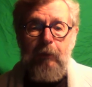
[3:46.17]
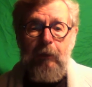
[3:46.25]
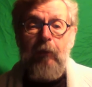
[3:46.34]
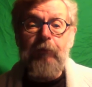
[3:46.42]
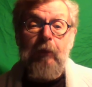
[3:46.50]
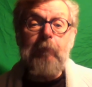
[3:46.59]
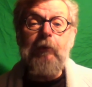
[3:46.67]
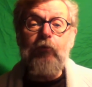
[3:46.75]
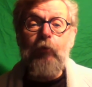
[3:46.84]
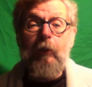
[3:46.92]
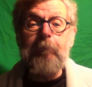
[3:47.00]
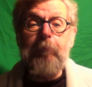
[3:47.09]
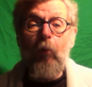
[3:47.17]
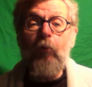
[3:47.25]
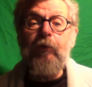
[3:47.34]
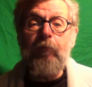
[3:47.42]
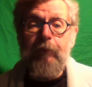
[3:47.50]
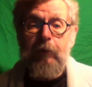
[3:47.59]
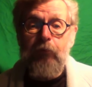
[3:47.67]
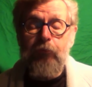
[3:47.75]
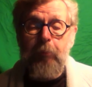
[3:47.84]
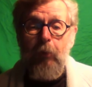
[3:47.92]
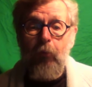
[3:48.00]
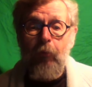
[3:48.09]
And I'll demonstrate both of
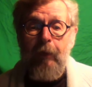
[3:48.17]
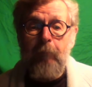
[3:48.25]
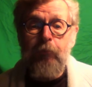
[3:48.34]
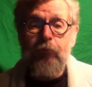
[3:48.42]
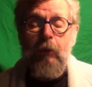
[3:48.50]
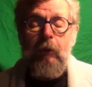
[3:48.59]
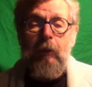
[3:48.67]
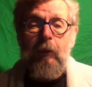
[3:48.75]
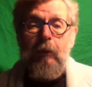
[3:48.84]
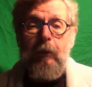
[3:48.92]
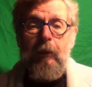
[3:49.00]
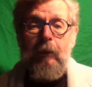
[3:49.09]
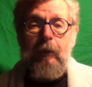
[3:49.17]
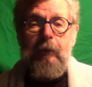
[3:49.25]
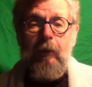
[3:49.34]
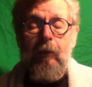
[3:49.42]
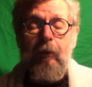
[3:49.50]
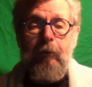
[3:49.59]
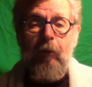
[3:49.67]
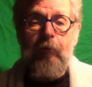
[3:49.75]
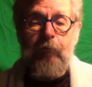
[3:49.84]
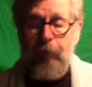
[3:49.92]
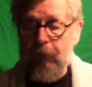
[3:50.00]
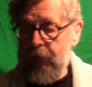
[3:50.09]
these programs in
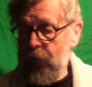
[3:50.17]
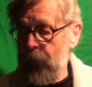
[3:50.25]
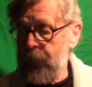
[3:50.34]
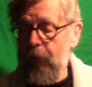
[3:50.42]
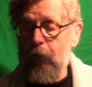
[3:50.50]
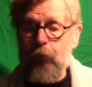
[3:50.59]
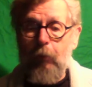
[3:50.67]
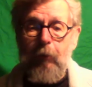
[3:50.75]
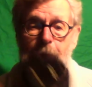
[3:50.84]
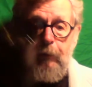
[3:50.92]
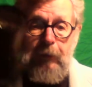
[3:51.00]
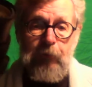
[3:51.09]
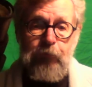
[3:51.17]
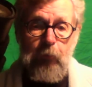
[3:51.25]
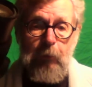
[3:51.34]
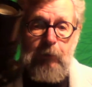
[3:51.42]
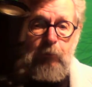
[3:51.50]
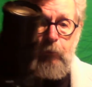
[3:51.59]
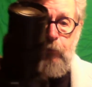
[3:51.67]
another video. So anyway, that's the way you